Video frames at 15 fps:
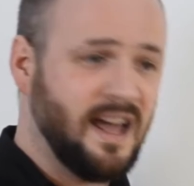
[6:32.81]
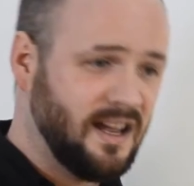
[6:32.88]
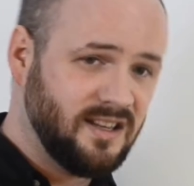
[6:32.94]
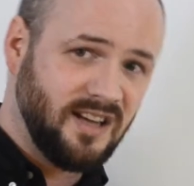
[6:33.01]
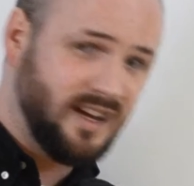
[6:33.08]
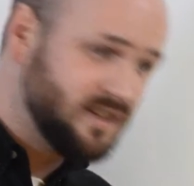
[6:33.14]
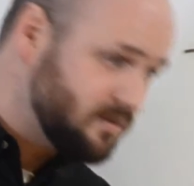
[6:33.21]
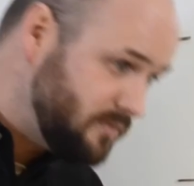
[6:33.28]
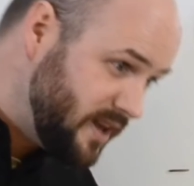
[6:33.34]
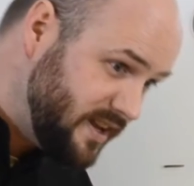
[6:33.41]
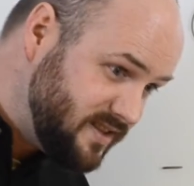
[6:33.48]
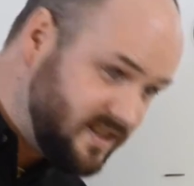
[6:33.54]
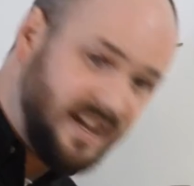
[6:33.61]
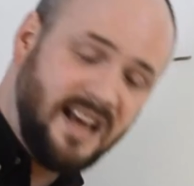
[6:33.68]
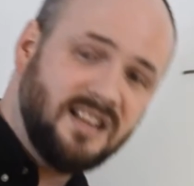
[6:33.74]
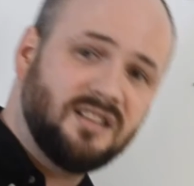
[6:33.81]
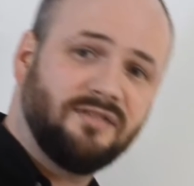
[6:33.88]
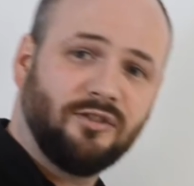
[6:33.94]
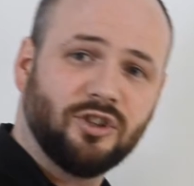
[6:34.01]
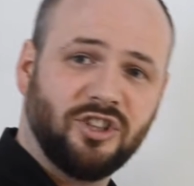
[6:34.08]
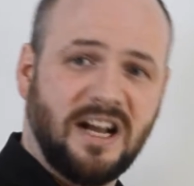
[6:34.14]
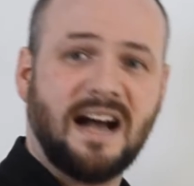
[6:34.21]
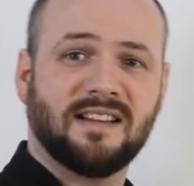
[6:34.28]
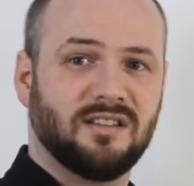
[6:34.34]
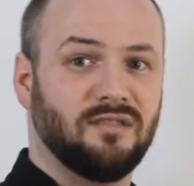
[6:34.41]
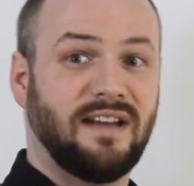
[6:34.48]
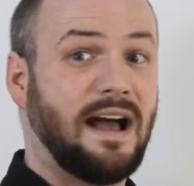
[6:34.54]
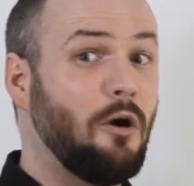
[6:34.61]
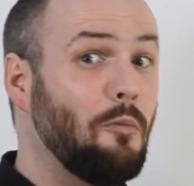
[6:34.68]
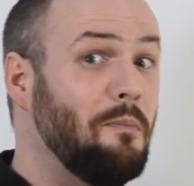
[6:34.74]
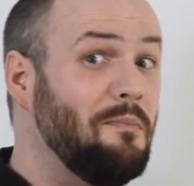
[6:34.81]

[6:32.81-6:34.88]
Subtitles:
and take some nice tasteful shots of how